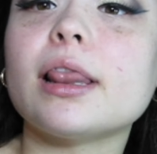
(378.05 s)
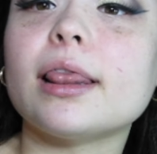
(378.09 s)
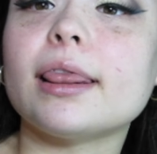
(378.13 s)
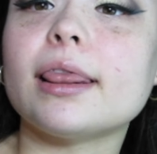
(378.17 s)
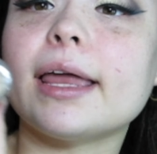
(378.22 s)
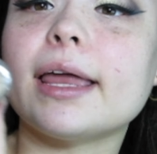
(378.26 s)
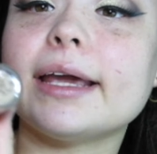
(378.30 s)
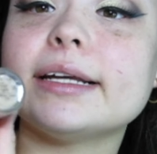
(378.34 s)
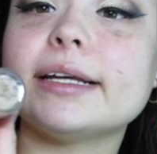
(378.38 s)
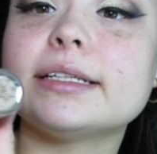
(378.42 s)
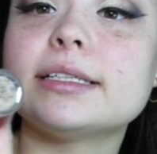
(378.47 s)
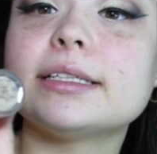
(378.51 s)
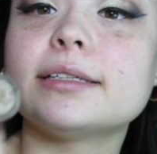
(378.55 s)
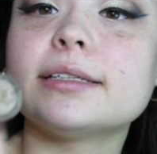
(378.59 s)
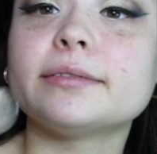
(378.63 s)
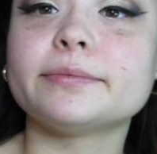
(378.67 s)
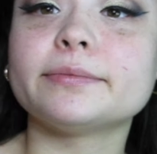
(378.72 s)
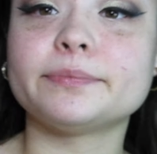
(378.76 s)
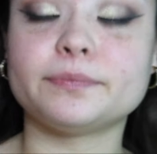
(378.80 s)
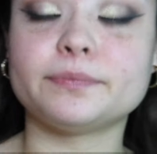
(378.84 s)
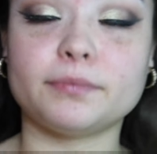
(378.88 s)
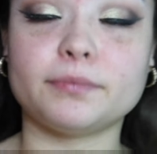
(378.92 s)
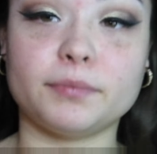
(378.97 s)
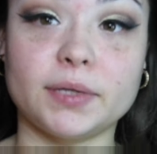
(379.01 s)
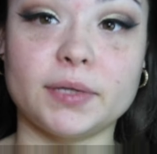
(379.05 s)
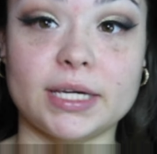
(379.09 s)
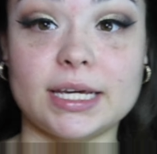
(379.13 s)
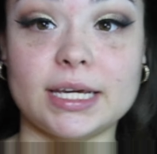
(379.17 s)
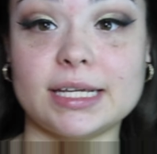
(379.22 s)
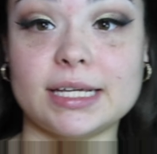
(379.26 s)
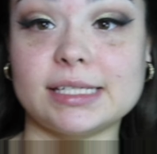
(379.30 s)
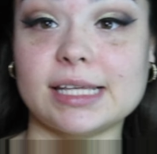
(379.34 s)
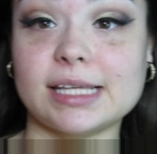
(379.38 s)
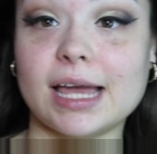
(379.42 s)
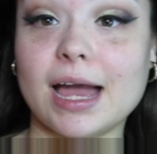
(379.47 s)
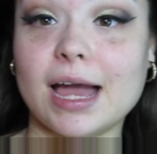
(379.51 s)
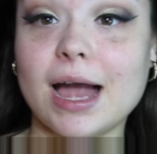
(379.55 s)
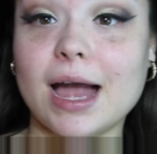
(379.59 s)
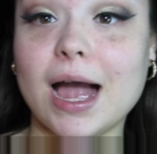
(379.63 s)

Light because